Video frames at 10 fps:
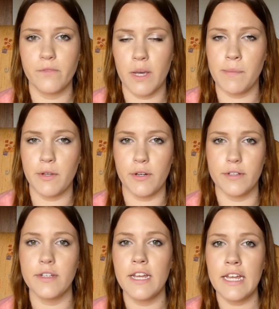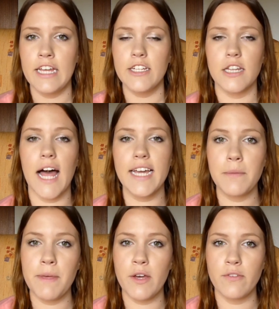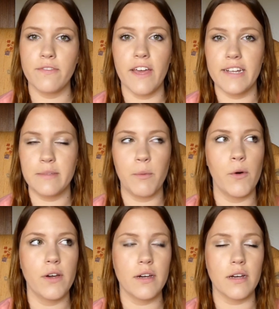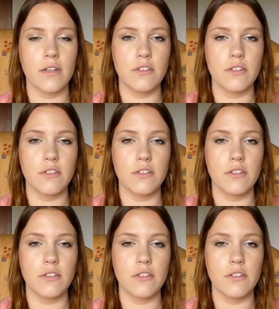Tumblr and like me on Facebook.